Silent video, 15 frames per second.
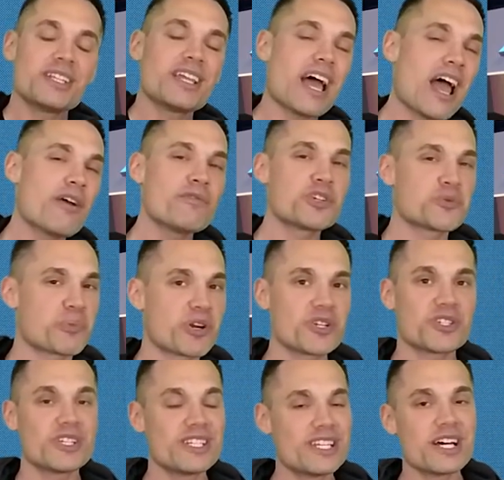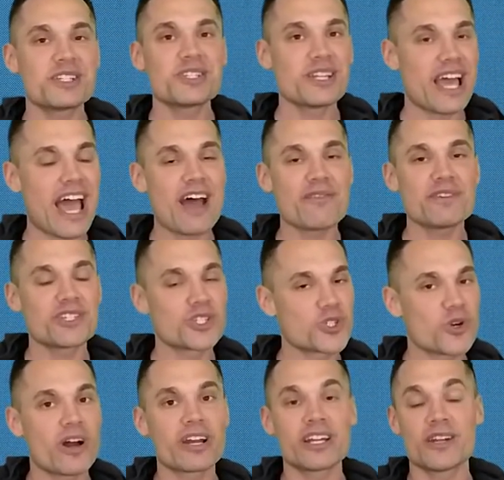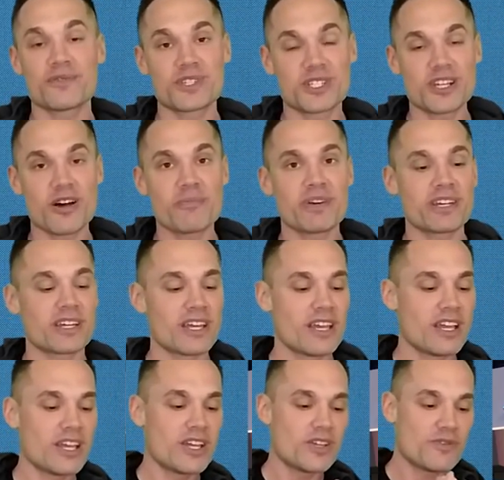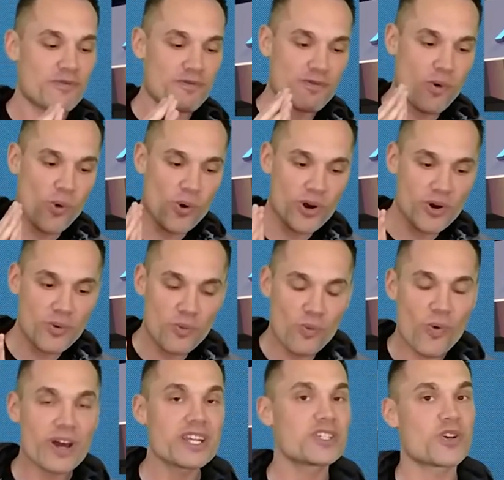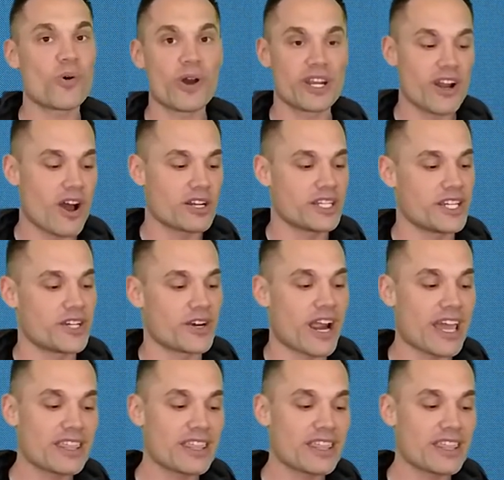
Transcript: think the average person doesn't have a strong enough stomach for what is going on here.